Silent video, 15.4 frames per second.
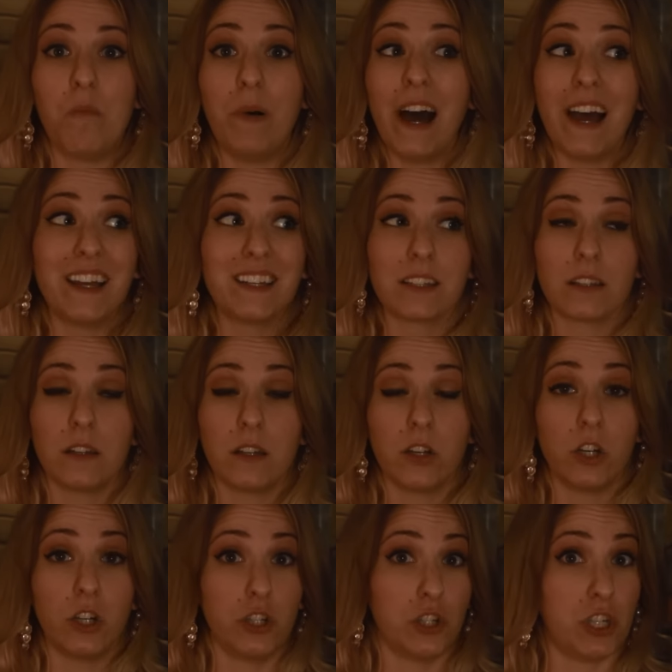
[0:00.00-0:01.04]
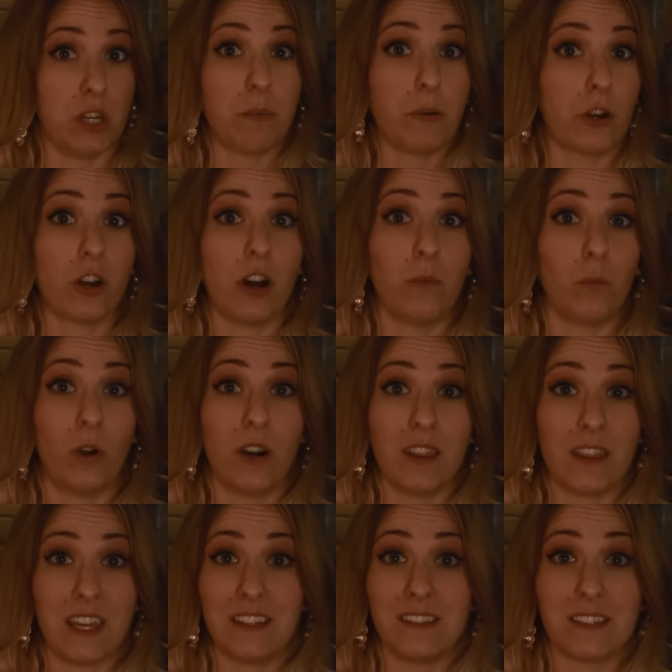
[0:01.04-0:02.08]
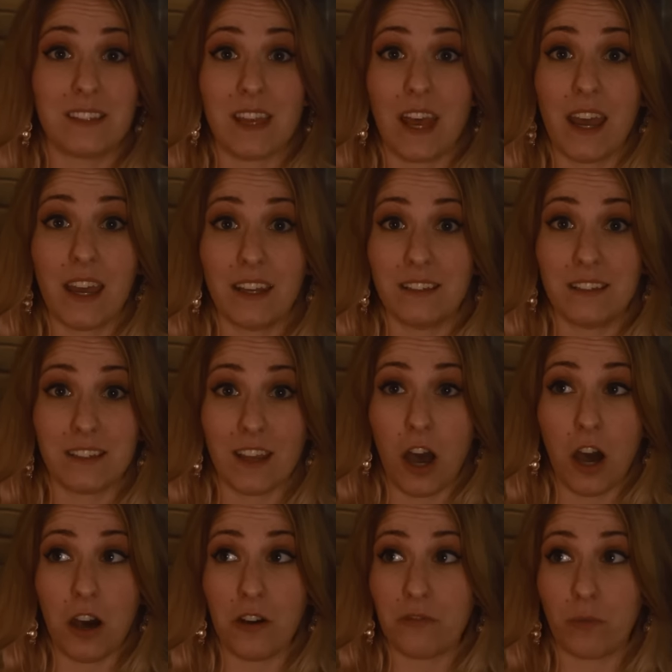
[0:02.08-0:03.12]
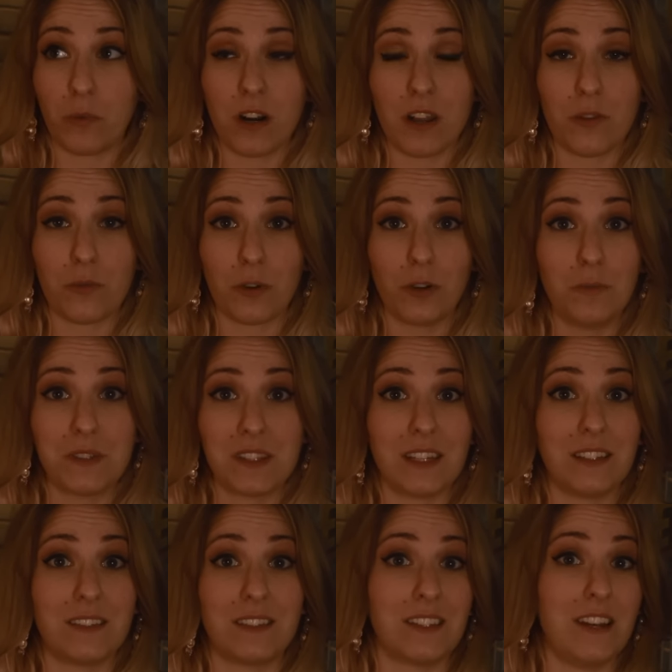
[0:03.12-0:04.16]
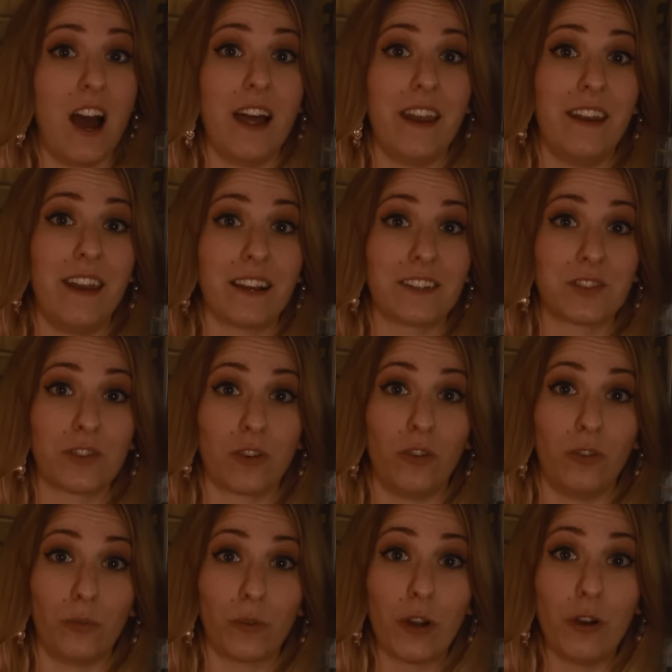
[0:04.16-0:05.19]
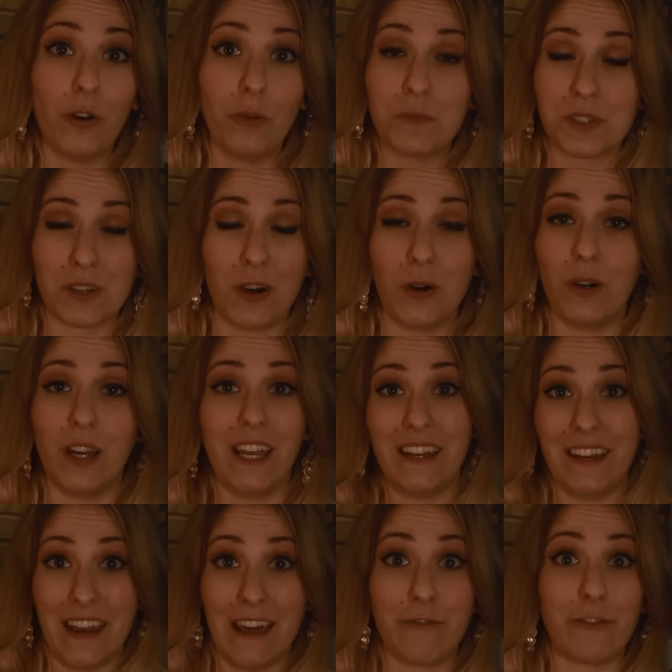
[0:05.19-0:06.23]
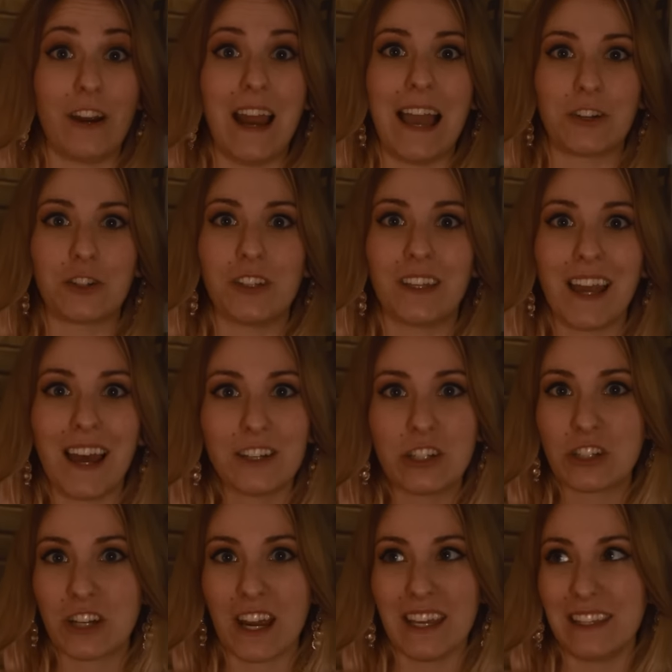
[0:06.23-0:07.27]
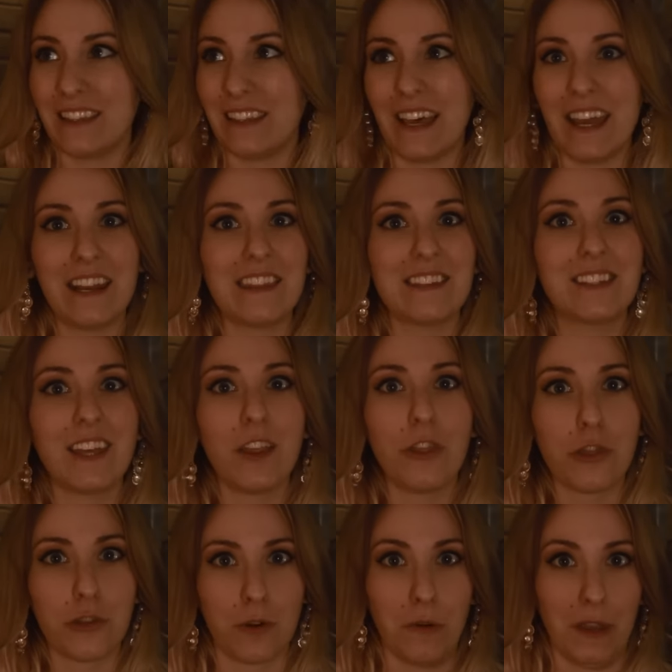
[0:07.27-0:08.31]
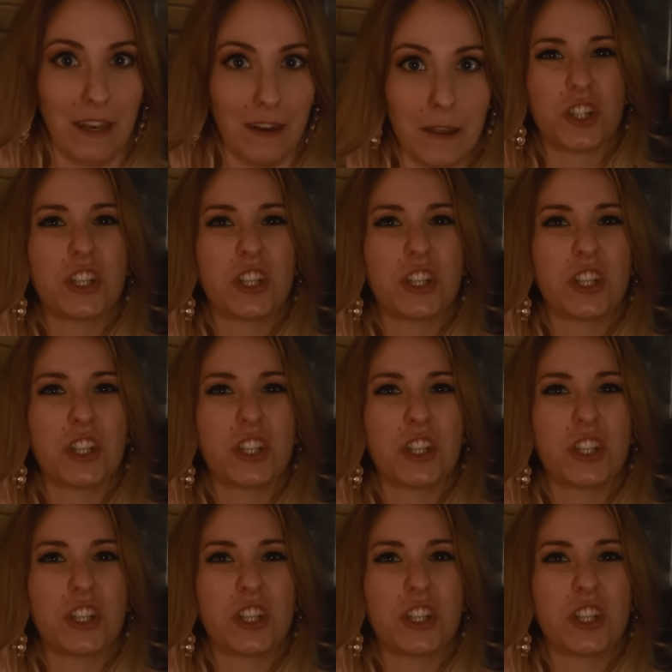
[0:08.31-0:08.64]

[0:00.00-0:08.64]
But she put it on one of the insides of one of the rooms that's not an external room, so it never actually got to shine the light of the sun through it.